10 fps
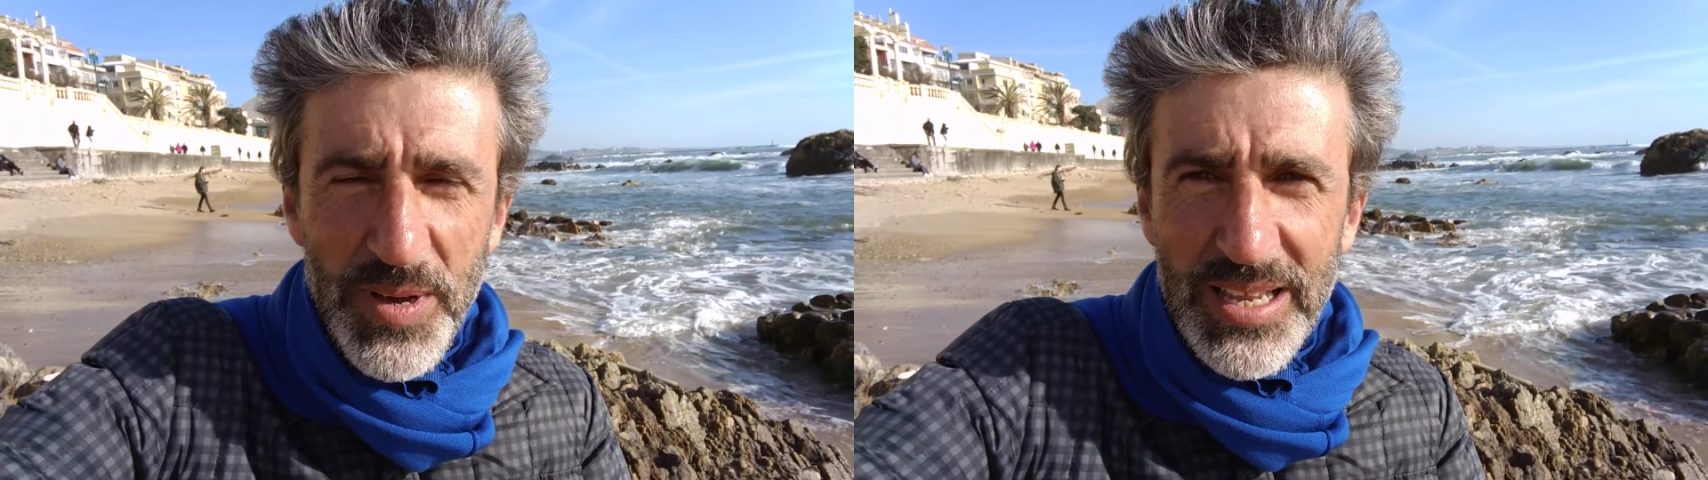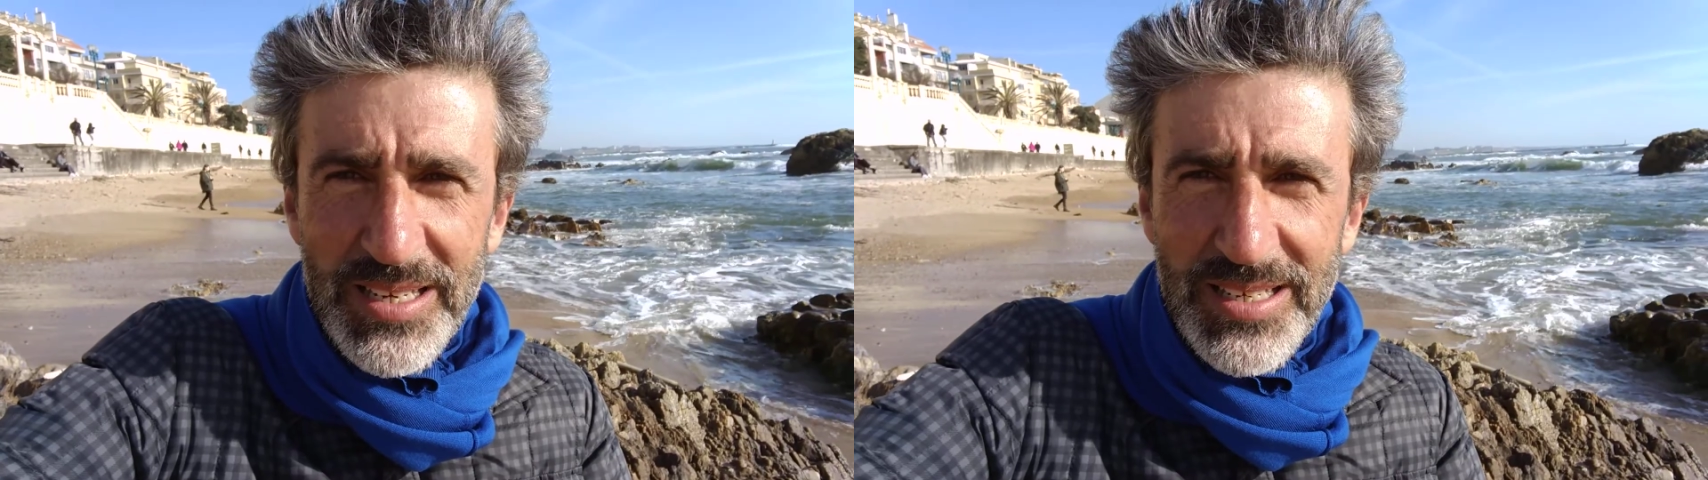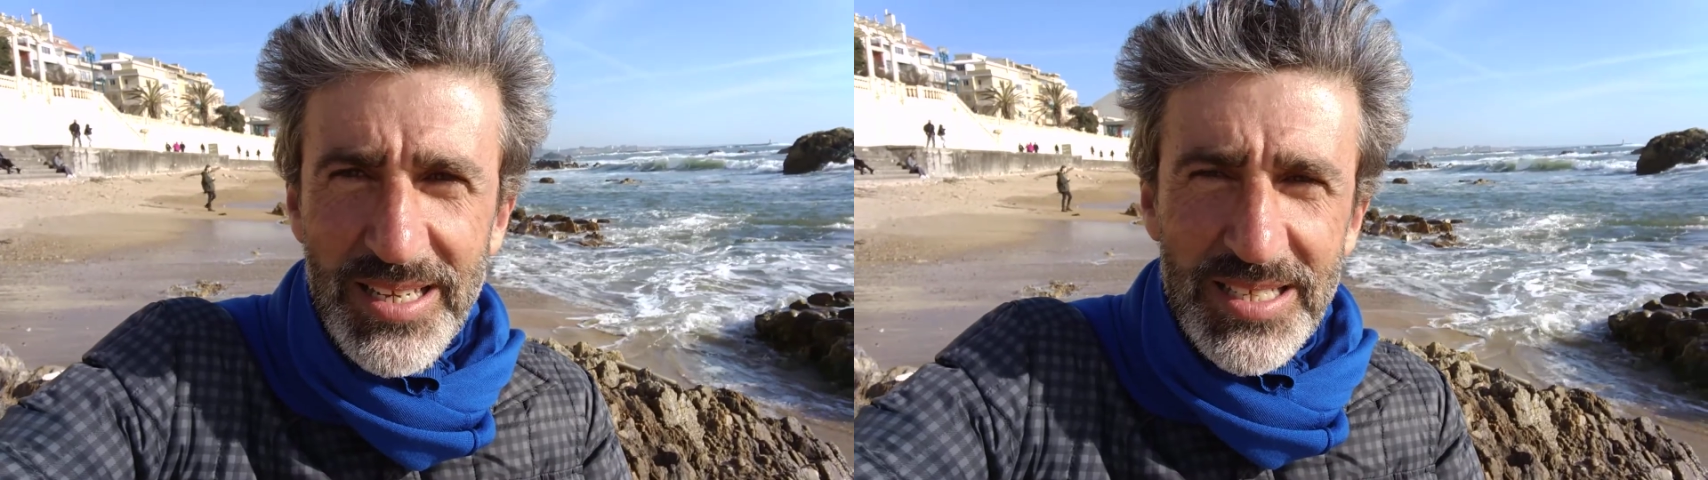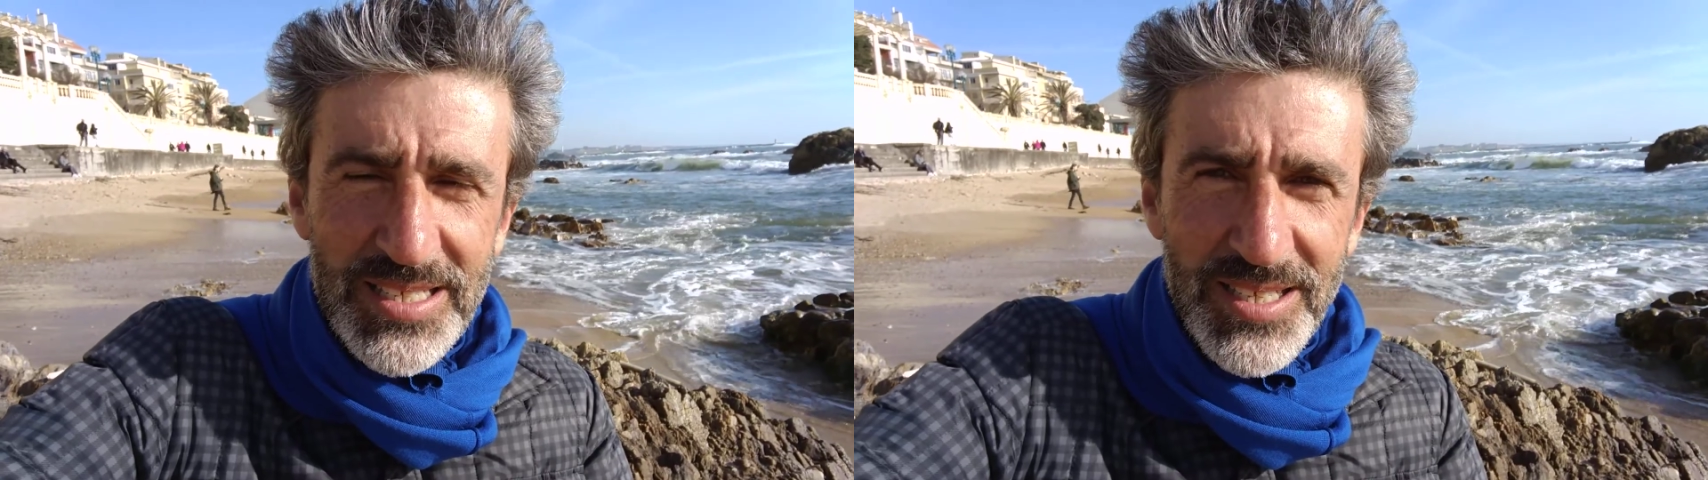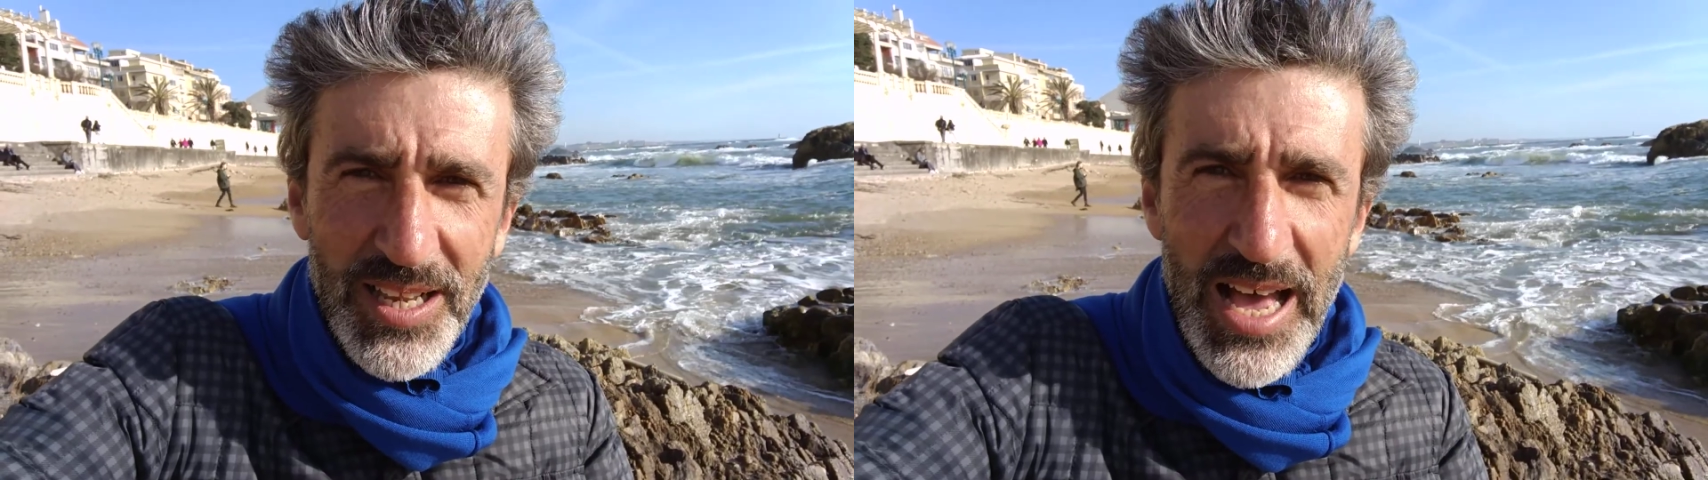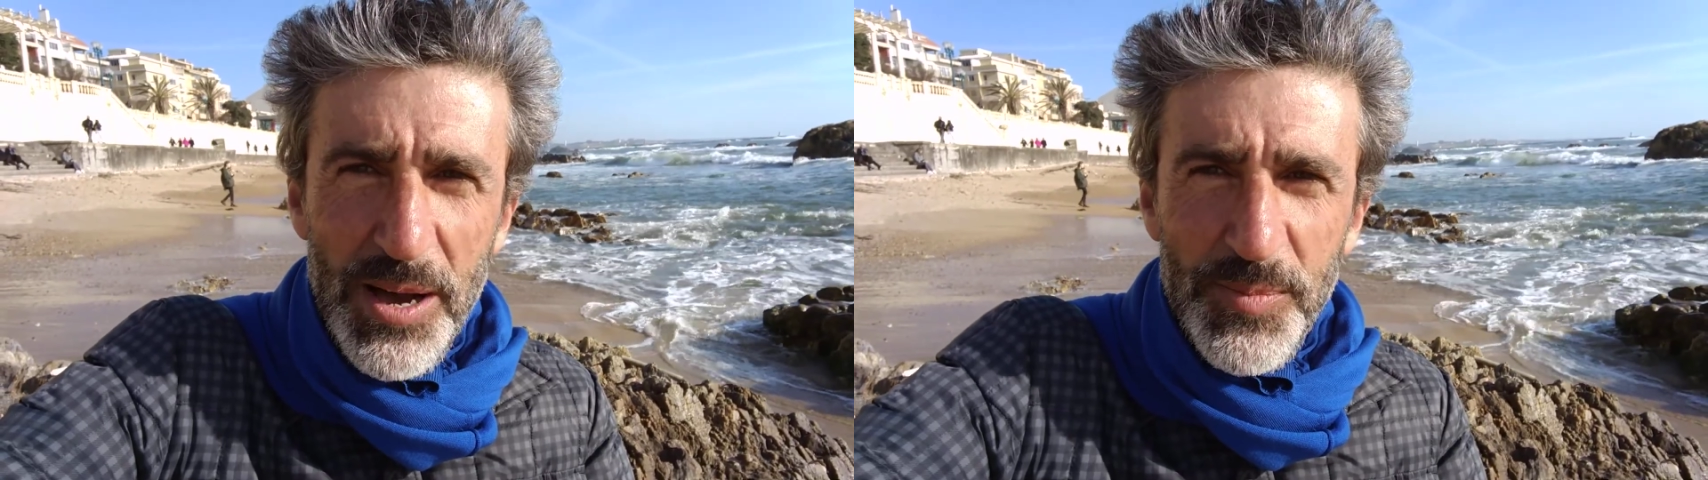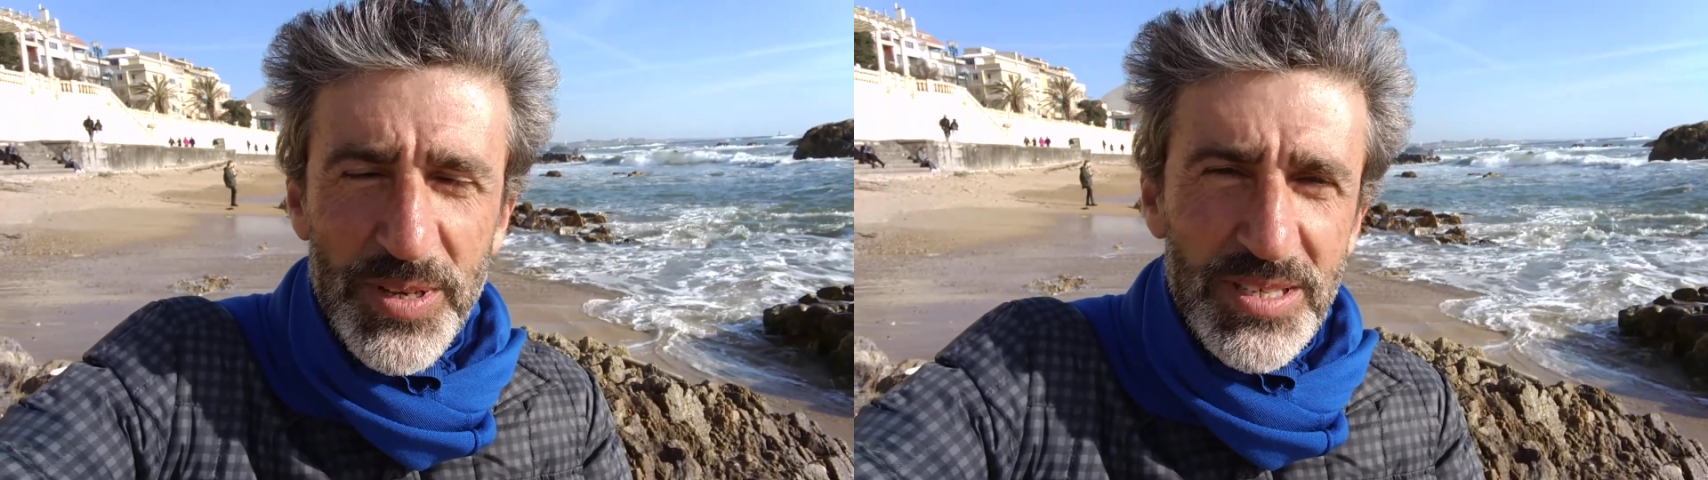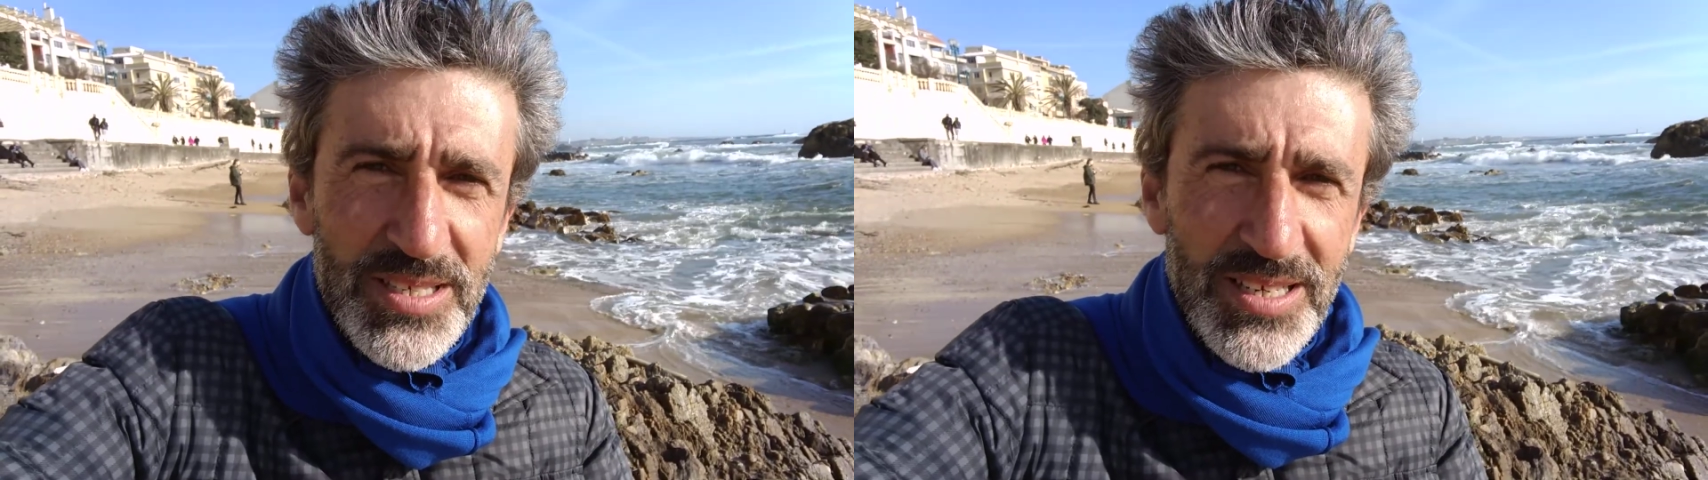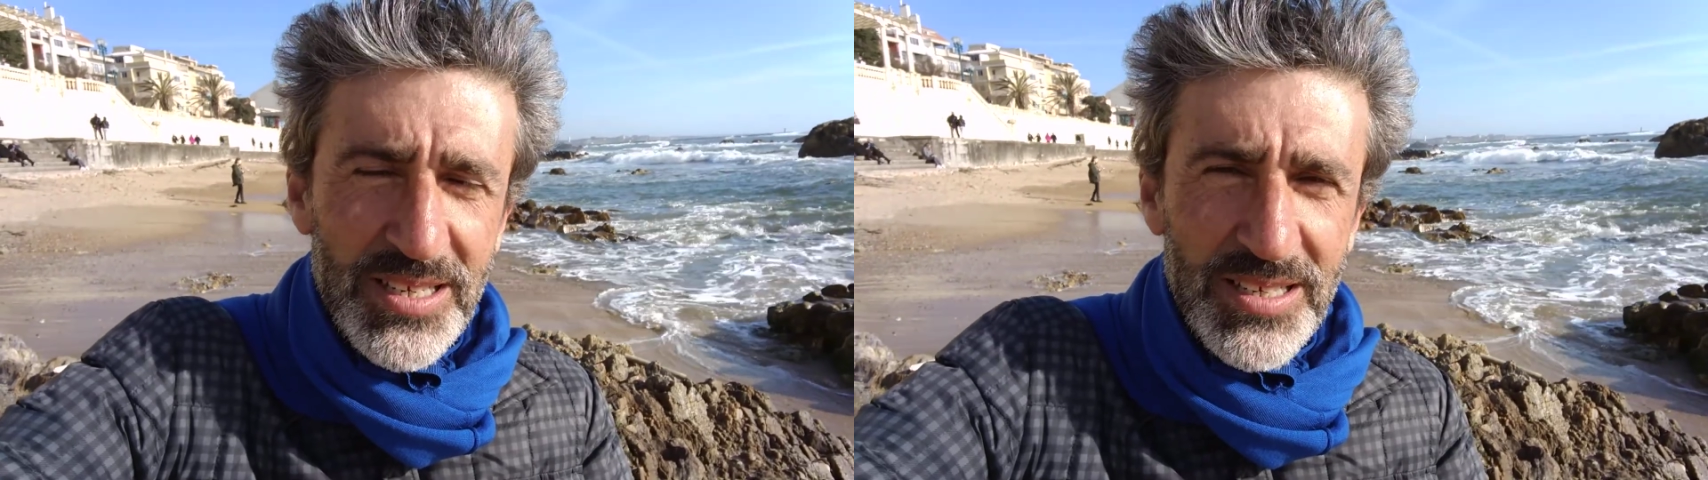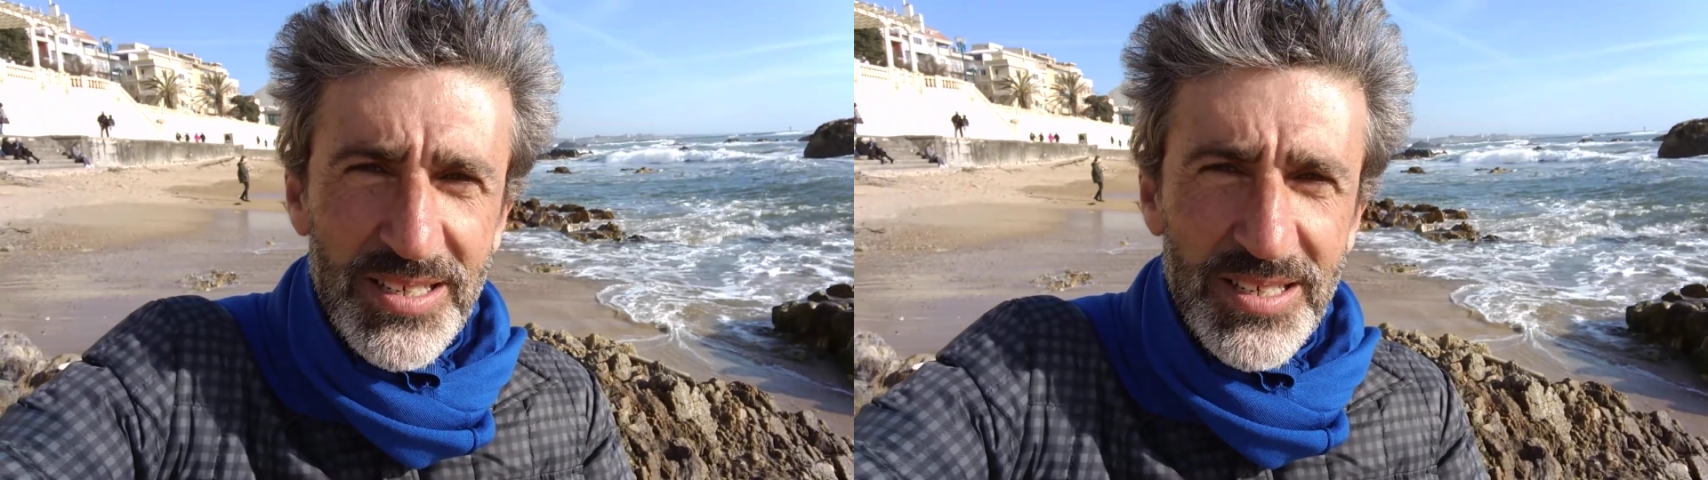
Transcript: but it still happens and